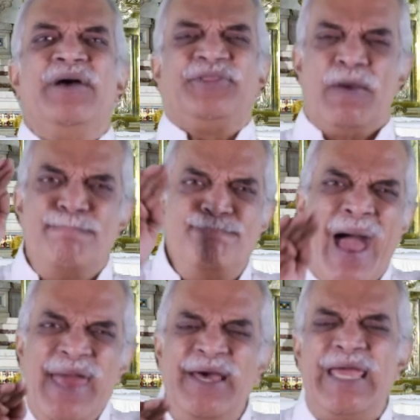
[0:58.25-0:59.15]
the
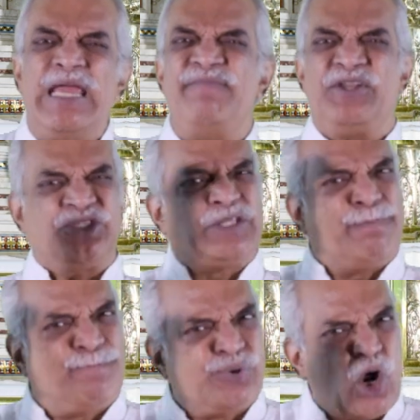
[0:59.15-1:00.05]
manner in which the
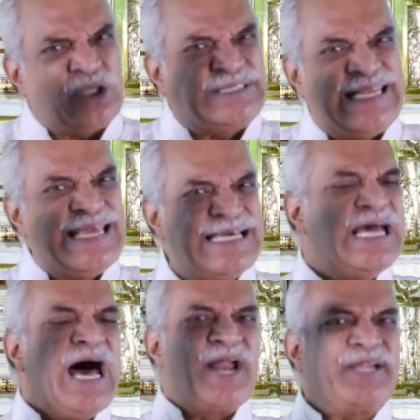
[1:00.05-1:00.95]
plotting
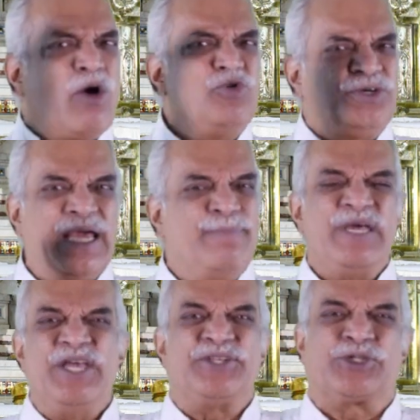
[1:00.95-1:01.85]
around him
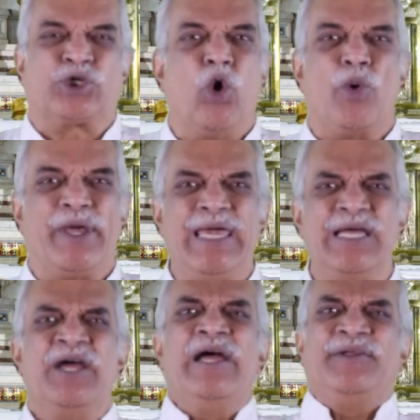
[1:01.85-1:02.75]
is
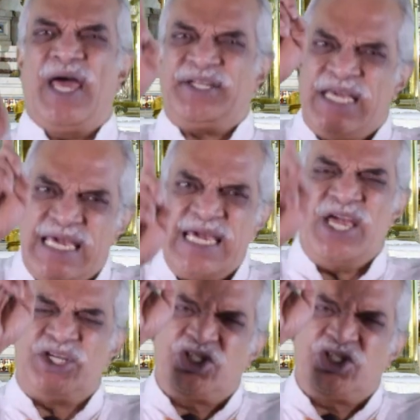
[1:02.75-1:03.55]
going, that he is